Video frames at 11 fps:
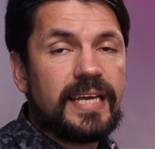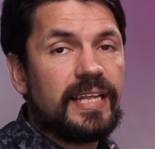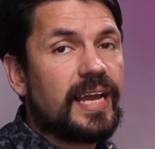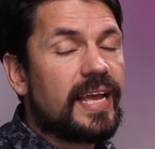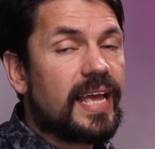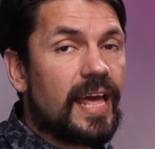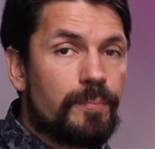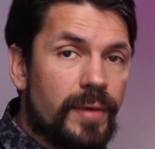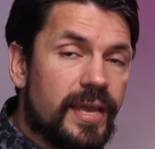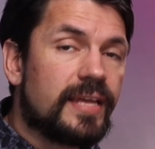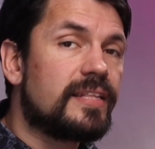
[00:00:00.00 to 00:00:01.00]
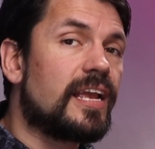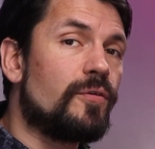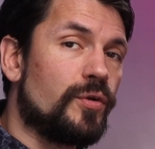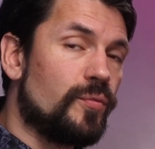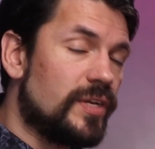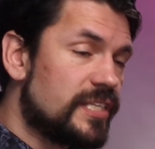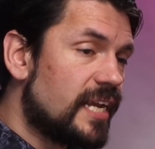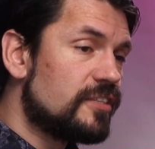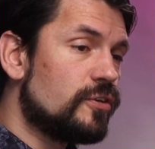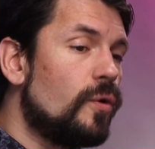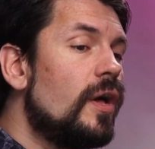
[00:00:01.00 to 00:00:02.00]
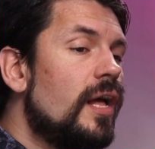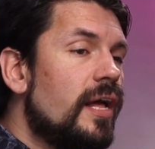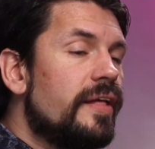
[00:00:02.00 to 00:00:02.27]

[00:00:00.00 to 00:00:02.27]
say like, I can't make it, can we reschedule,